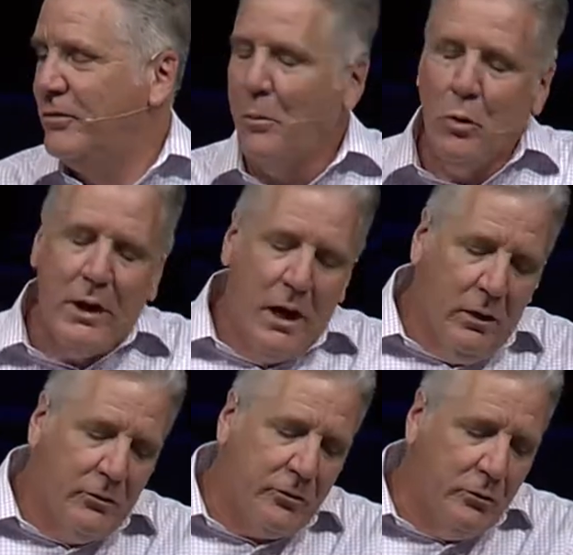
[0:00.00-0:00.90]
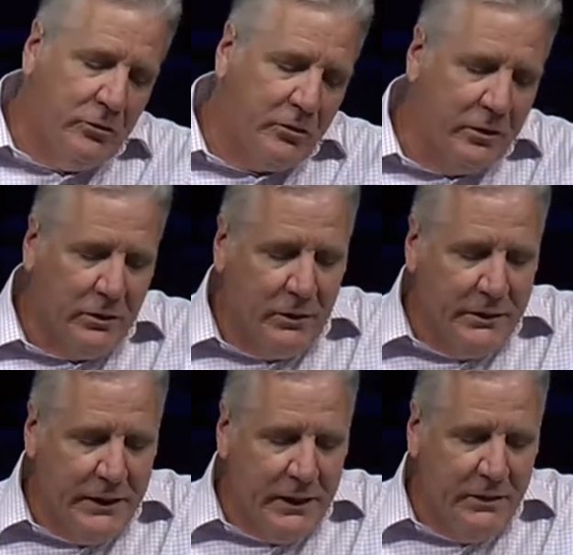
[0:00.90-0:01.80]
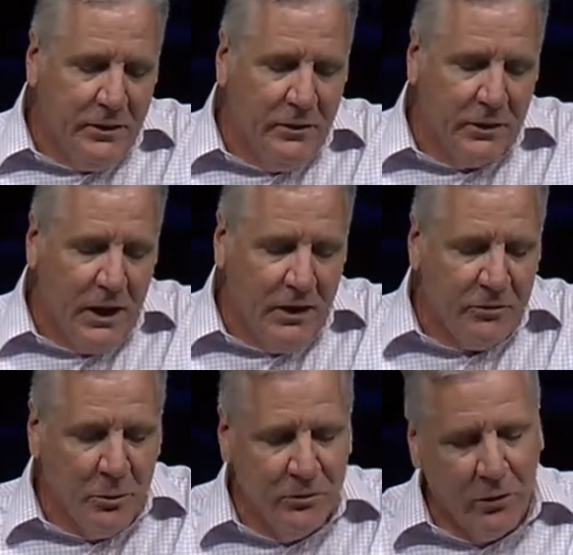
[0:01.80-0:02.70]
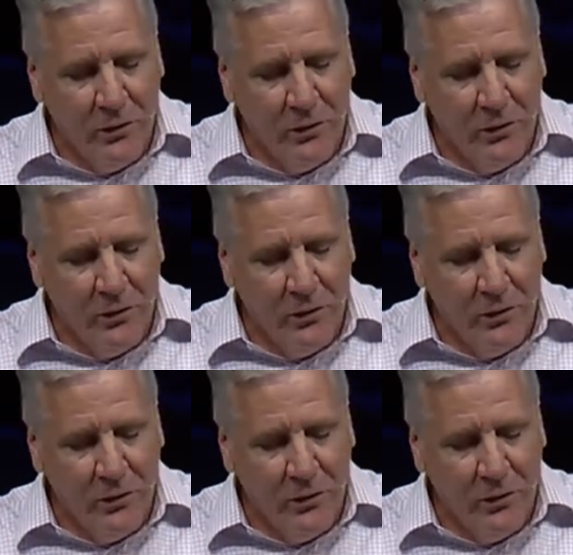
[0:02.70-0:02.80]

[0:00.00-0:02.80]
who still needed to hear the gospel.